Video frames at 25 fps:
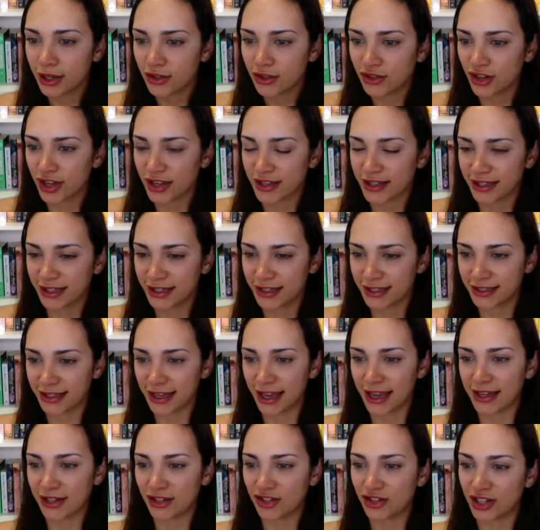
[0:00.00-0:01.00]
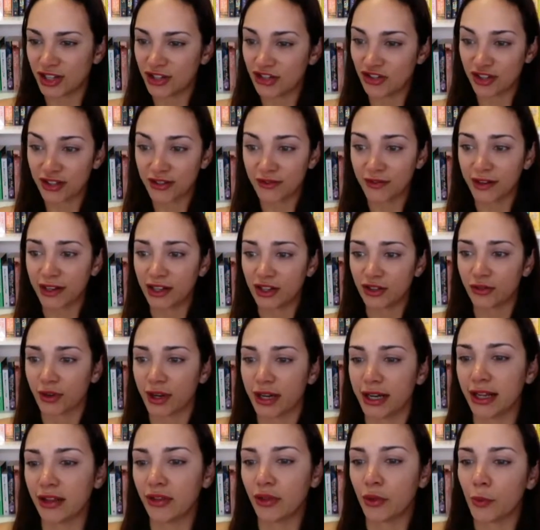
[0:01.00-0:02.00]
Jessica says she's just finished
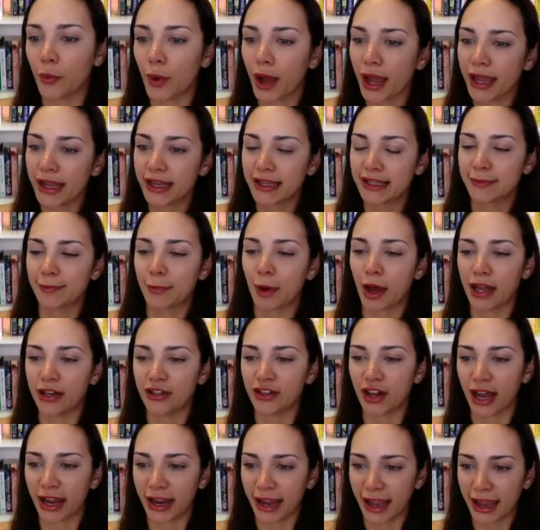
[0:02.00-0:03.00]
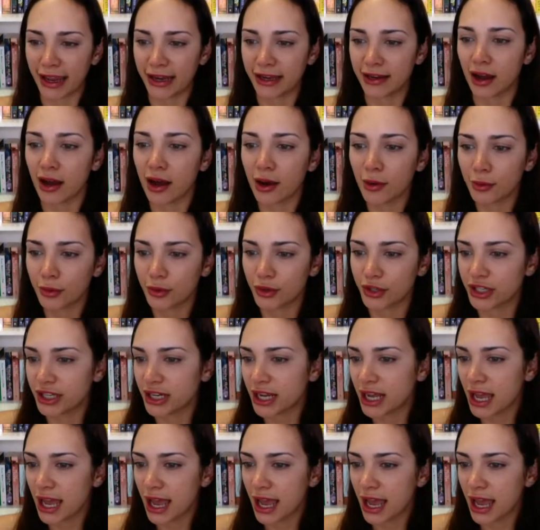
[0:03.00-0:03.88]
reading The Wakes by Diane Yarwood